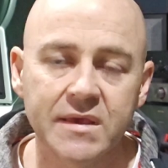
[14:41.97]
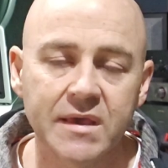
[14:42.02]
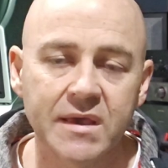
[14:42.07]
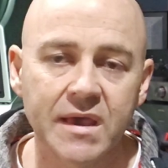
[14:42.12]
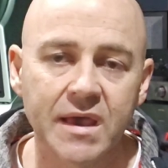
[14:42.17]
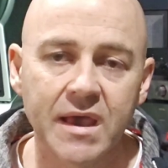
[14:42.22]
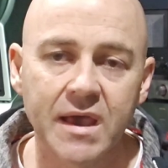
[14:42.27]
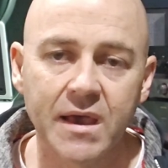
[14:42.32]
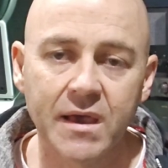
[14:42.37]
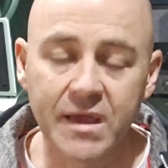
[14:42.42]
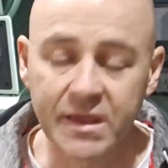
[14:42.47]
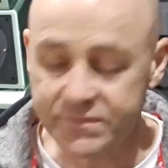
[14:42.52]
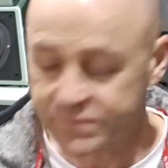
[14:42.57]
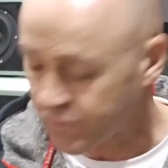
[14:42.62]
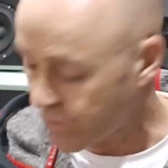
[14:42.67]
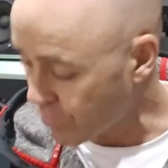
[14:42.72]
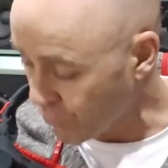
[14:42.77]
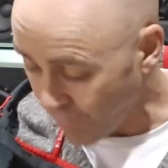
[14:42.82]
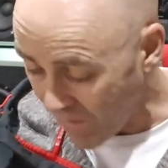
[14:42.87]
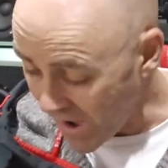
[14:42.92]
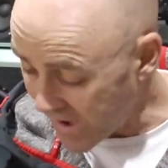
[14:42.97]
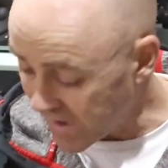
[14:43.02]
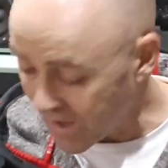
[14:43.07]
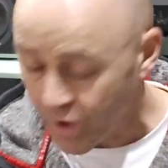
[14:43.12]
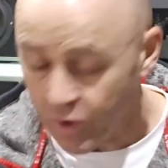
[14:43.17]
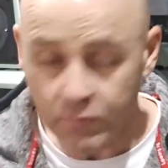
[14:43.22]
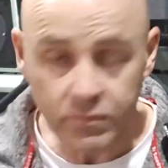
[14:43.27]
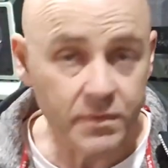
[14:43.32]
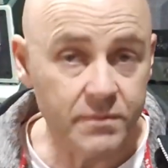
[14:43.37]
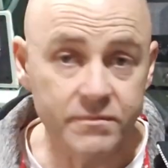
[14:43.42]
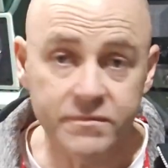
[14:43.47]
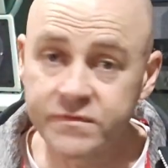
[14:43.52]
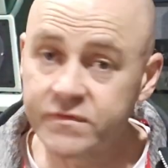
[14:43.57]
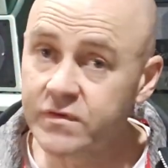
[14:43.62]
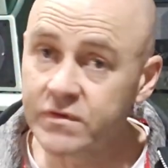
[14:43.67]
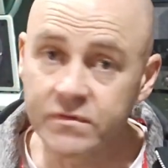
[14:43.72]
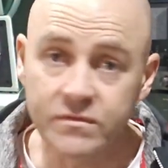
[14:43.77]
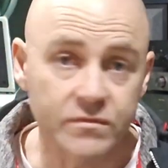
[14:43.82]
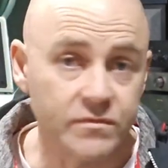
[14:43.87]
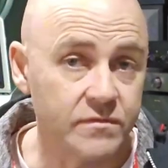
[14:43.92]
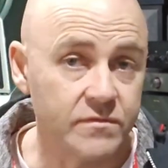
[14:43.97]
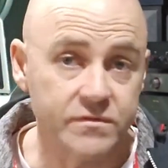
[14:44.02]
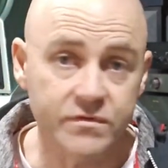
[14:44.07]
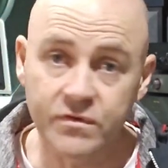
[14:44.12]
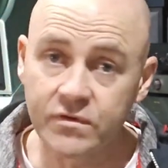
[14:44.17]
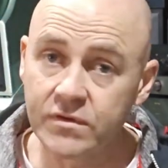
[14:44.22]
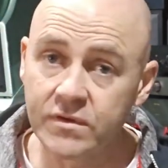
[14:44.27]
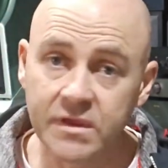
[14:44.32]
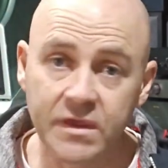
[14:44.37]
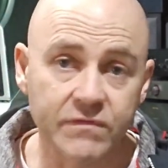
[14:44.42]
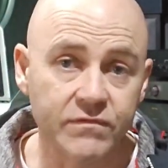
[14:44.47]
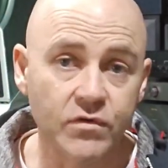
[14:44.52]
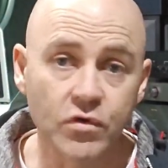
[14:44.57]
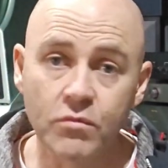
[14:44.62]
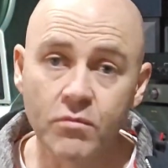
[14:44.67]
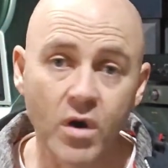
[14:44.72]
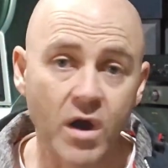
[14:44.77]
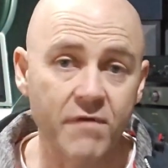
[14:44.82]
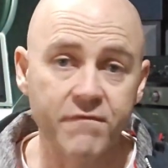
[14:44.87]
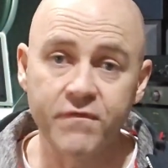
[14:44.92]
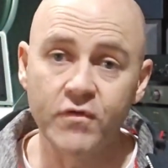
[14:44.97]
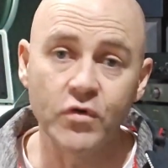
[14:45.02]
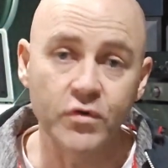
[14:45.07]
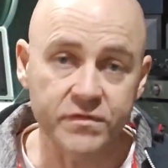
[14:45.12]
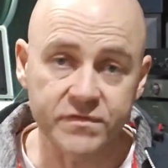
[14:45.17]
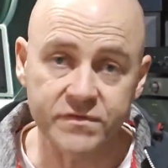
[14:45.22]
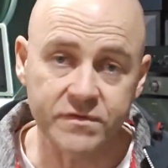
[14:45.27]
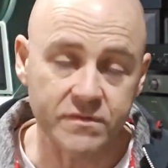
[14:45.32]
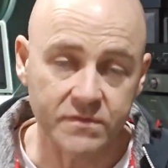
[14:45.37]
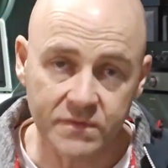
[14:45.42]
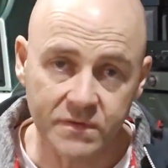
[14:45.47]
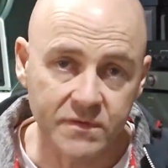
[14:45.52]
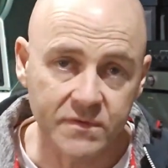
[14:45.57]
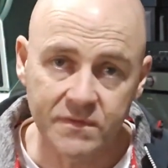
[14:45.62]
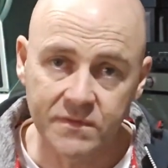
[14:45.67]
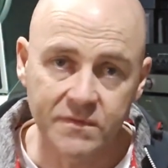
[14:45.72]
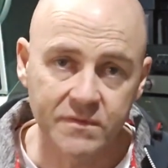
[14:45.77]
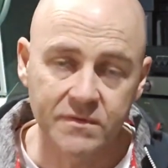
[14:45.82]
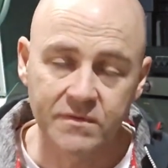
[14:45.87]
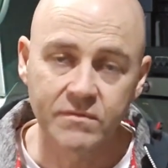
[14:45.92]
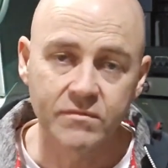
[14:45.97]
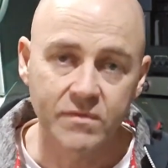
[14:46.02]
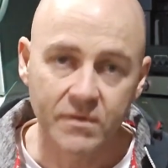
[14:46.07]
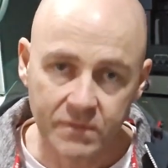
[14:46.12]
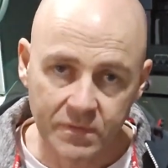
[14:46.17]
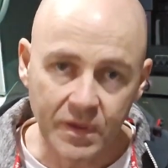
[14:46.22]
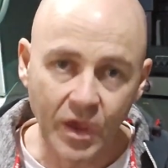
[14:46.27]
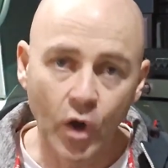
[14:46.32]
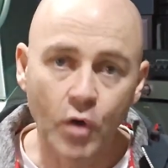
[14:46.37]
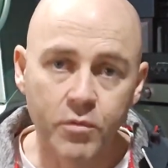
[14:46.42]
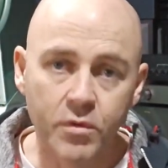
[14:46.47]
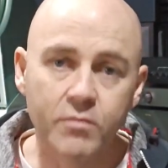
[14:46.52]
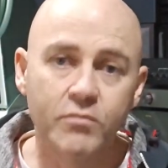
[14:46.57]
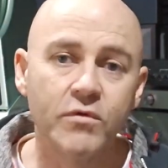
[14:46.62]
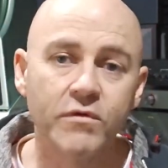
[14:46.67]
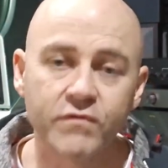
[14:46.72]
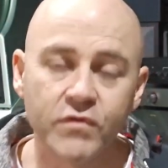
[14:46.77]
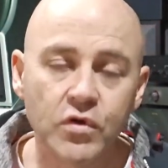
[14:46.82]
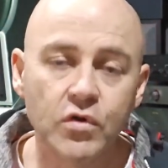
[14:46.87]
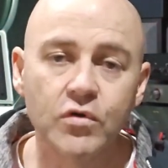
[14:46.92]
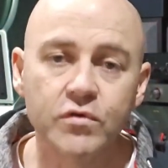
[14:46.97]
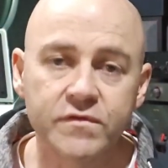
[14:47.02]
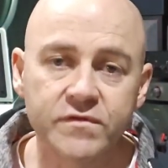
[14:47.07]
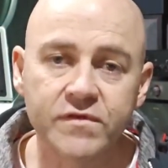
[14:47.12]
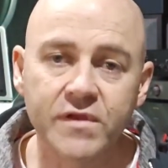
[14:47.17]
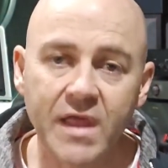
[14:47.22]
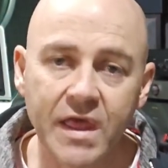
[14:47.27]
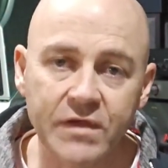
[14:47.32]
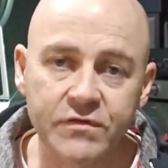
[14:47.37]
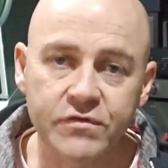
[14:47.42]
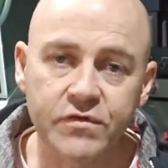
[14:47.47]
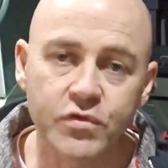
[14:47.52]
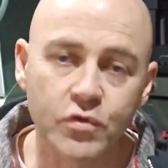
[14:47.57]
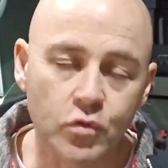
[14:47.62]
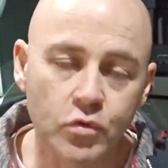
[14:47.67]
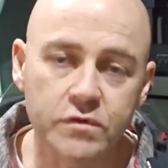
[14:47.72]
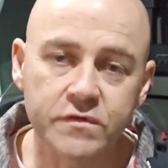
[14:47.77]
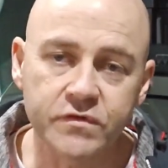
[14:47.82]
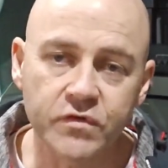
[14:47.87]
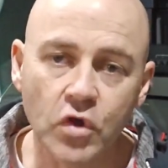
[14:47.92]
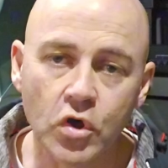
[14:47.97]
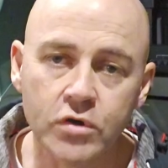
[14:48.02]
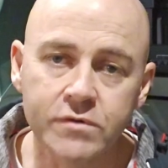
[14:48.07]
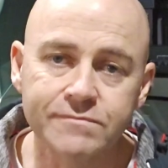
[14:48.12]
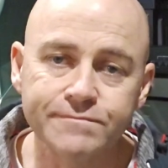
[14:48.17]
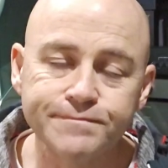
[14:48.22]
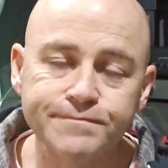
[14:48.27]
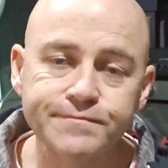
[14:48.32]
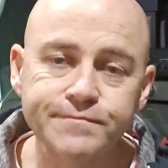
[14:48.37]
It's a great album to give you my first album review / thoughts on.